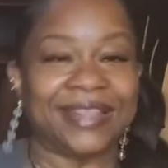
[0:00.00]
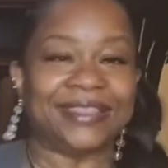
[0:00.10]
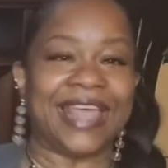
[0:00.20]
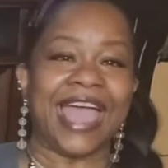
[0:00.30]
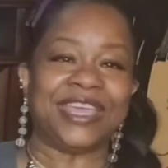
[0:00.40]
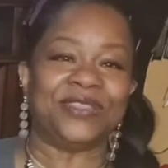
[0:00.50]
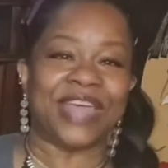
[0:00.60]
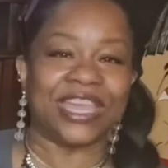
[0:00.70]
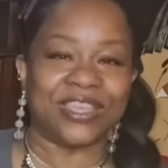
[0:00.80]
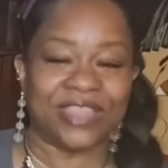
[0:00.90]
Thank
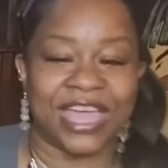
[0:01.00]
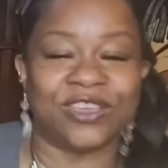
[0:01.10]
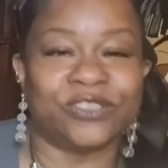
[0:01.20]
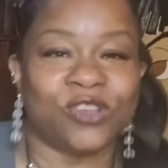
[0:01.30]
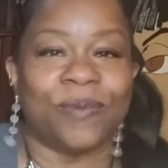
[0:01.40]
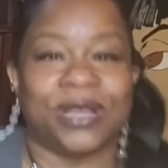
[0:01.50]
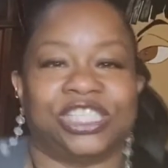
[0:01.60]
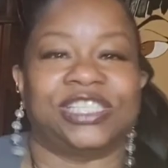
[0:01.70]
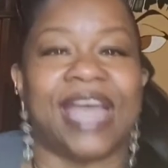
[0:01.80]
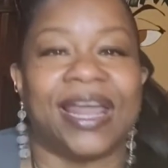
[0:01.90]
you so
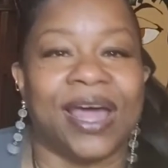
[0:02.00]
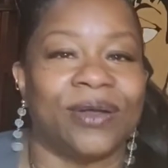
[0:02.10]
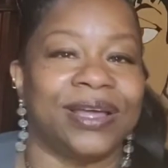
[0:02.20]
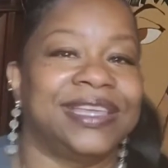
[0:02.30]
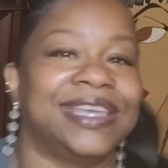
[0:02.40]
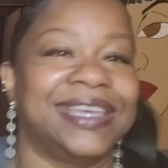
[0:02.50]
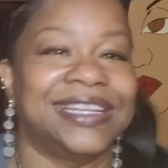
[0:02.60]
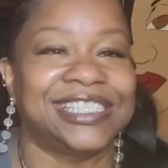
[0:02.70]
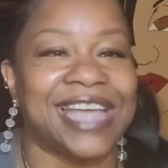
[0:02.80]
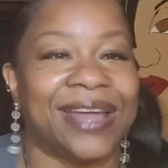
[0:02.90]
much. Shout out
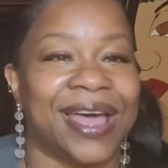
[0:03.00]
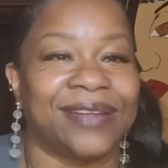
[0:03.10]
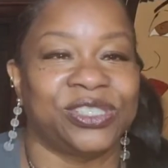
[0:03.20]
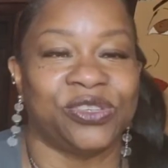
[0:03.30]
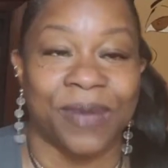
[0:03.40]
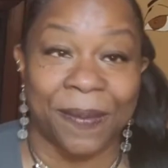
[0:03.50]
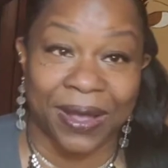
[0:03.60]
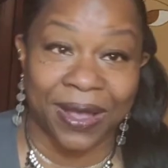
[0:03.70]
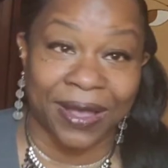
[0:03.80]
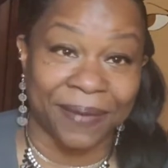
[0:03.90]
again. Shout outs to my
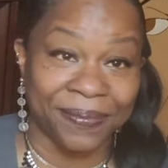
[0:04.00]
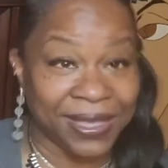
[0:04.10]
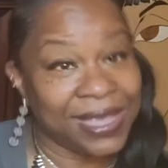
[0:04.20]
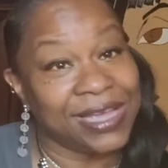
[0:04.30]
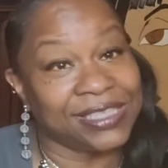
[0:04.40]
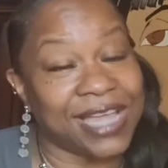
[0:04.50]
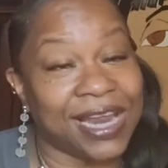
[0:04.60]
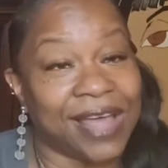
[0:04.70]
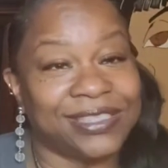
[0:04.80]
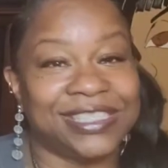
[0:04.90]
mom. Shout
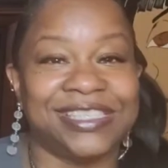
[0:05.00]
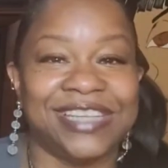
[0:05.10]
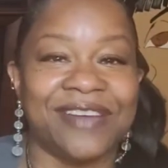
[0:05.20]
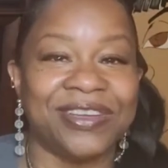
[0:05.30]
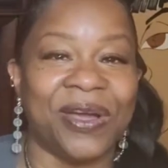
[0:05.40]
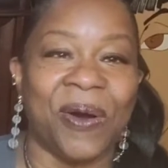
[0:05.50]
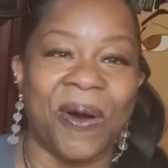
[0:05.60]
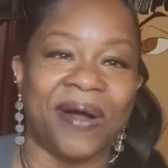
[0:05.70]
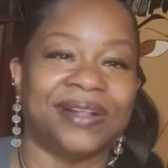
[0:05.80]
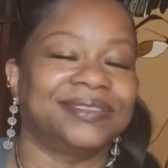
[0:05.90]
outs to Jerry
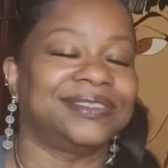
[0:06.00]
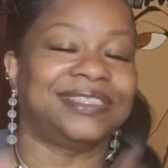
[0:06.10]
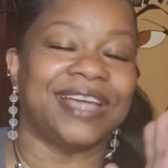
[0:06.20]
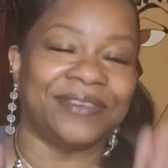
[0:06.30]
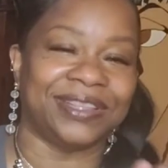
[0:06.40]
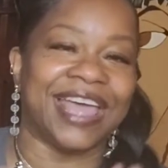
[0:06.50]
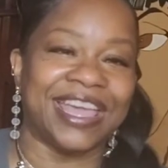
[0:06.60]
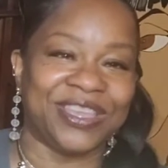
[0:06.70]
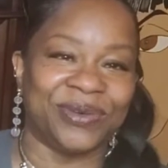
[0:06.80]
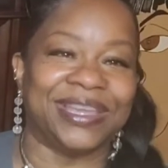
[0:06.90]
Hall. Jerry,
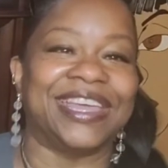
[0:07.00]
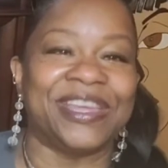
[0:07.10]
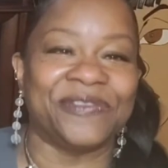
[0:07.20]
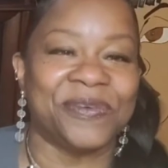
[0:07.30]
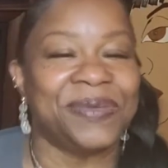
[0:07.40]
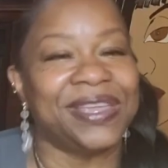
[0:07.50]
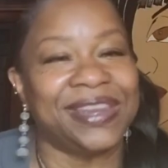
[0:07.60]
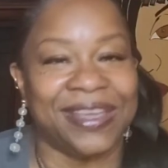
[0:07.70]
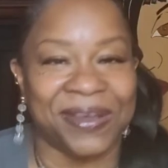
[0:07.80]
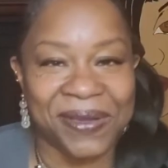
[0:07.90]
thank you again for being
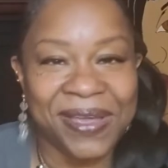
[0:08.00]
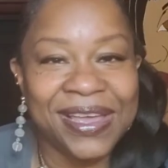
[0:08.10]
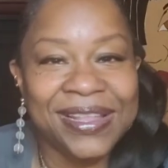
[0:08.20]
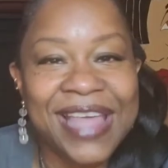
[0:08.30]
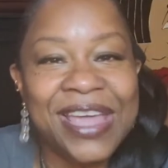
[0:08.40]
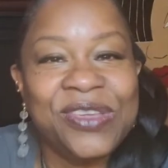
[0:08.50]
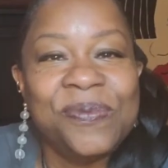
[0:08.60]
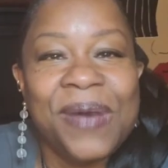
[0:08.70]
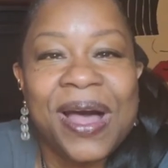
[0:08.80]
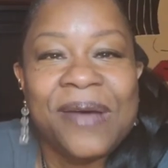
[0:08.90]
here. Thank you,
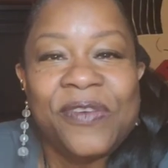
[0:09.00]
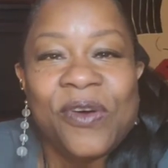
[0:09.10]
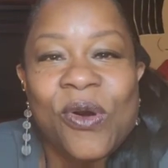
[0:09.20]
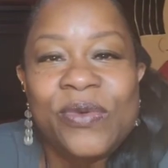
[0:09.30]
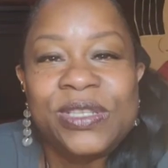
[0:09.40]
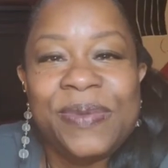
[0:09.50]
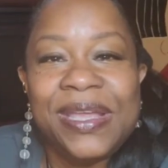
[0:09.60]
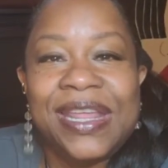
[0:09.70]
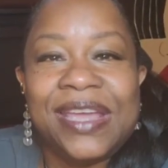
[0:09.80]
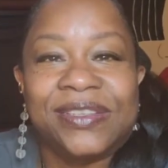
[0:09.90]
Mom, for always
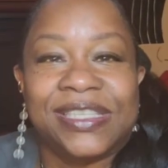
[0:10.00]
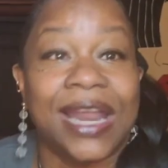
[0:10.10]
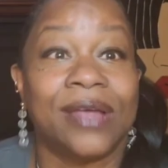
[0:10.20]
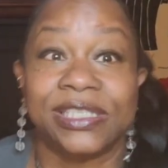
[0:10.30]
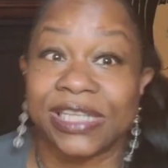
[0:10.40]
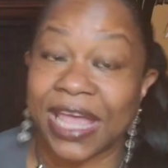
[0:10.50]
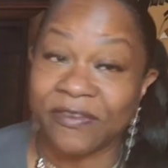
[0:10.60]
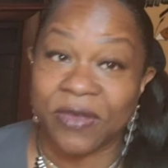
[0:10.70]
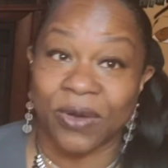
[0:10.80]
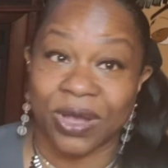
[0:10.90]
being here. Shout outs to
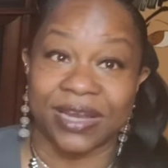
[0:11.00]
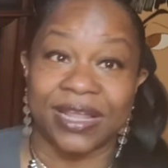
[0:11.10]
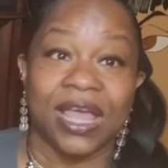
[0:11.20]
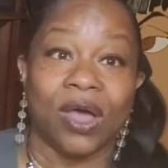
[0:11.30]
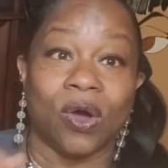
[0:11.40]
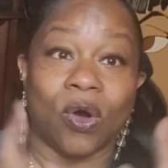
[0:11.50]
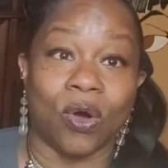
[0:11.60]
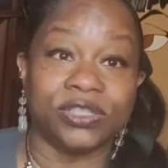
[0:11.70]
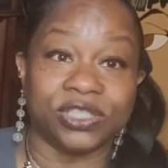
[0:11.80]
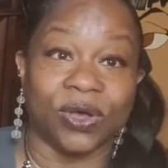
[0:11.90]
everyone.
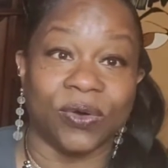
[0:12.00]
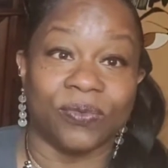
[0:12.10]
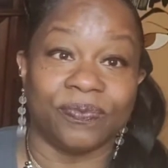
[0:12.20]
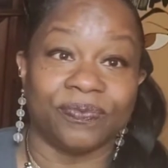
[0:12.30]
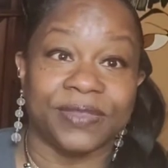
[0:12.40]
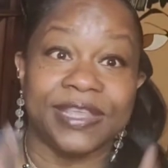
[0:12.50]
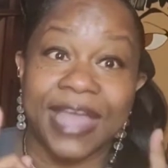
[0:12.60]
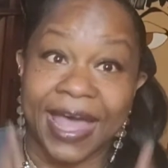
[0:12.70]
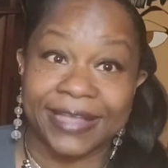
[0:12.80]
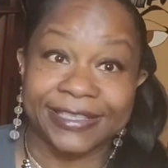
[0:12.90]
Also,
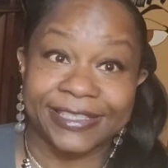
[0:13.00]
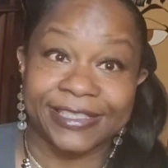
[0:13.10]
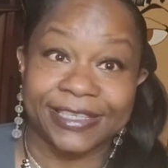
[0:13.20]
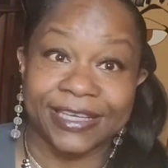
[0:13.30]
yes,